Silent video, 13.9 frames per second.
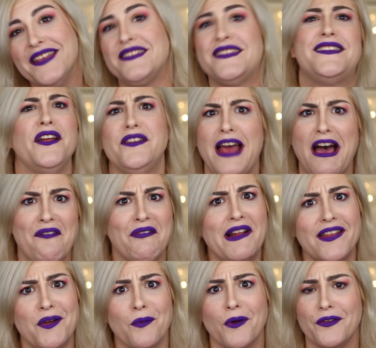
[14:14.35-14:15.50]
Still
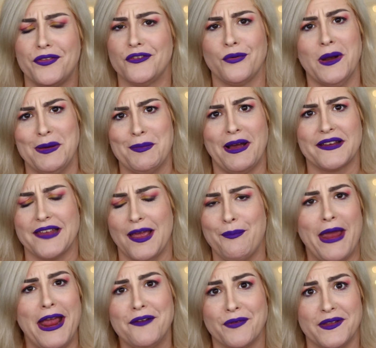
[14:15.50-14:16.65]
definitely worth the $20 I
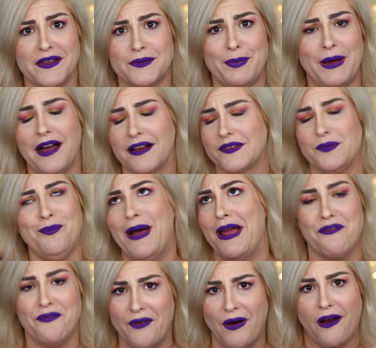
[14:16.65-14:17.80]
paid for this box by
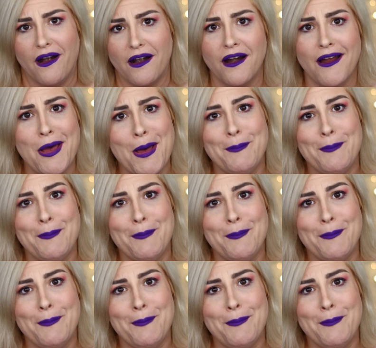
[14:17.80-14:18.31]
far.